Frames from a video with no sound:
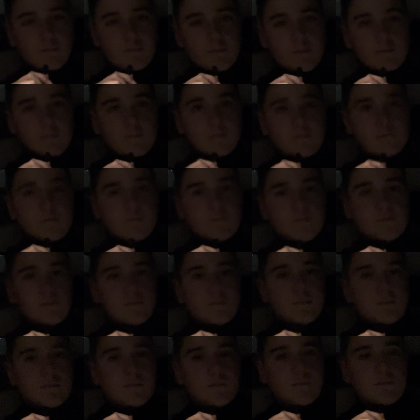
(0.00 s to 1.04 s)
We had
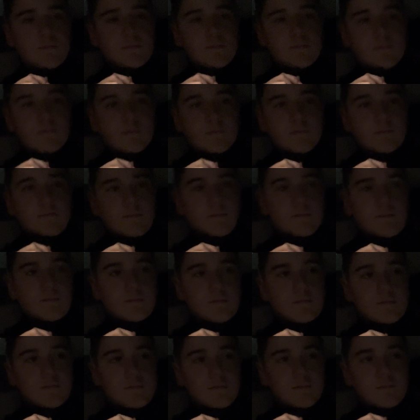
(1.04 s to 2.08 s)
more energy.
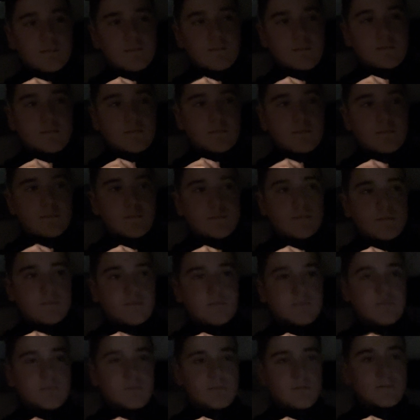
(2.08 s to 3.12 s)
Obviously, the thing would
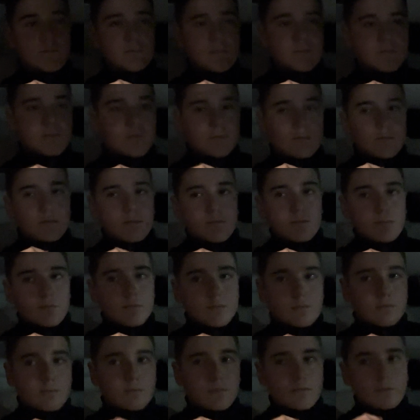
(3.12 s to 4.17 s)
have been to stay in the game
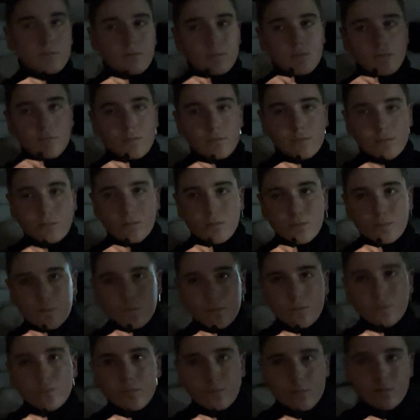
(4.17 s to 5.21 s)
and then
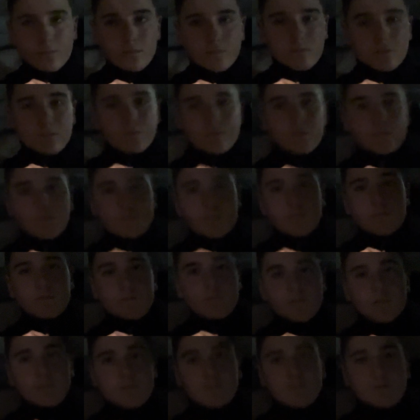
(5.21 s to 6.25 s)
take it from
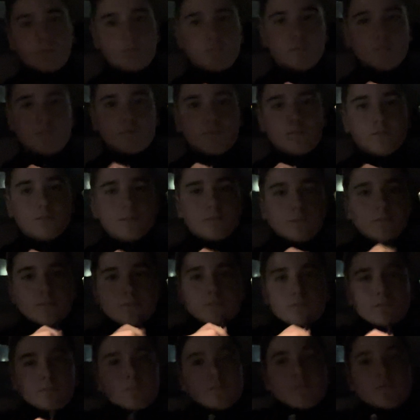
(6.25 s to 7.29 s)
there. And then we took the
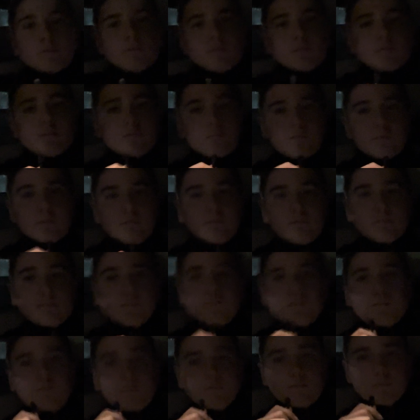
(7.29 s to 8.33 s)
game to
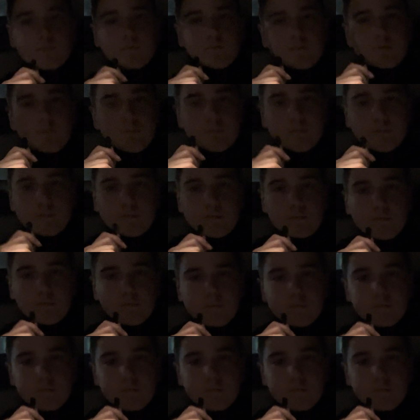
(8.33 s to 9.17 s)
Hull City.